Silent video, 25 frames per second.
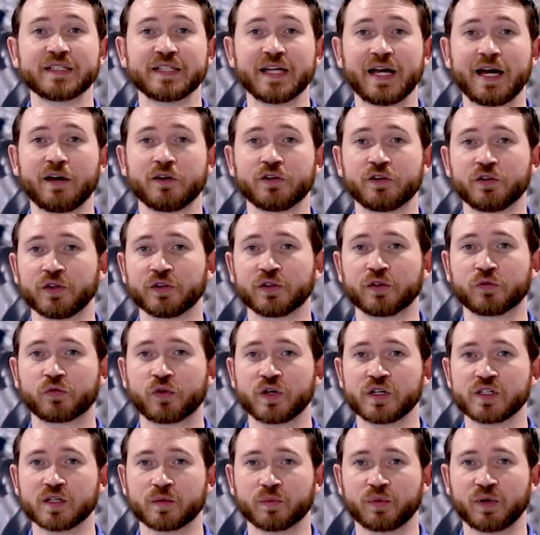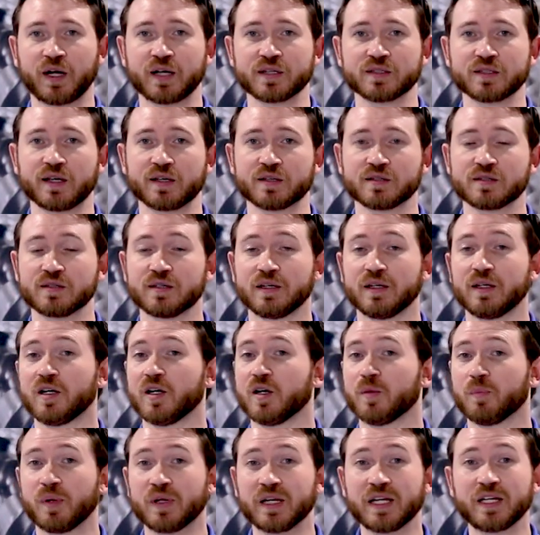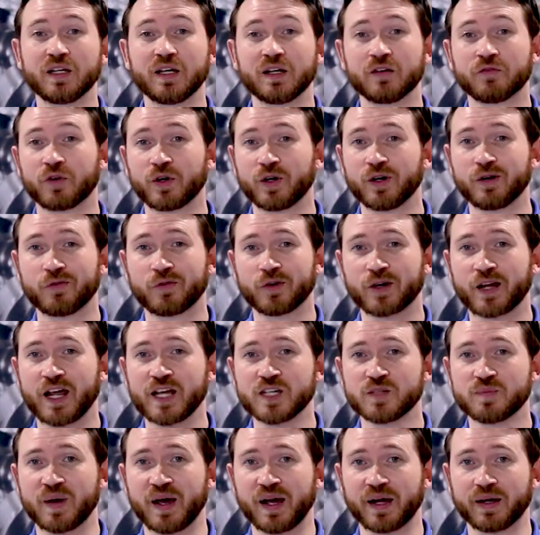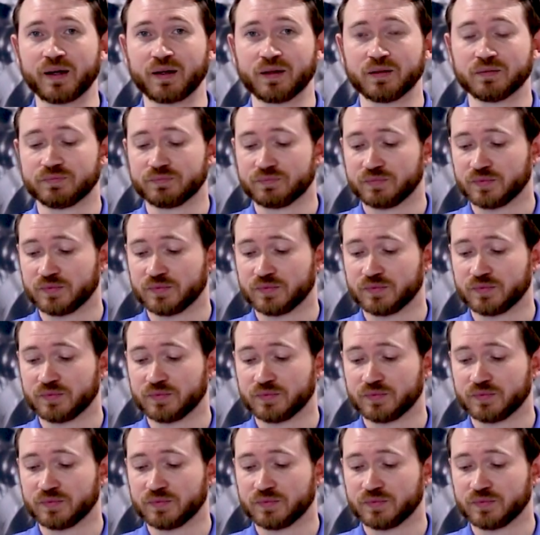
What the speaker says: down during the freezing process, but need to invert it for case packing.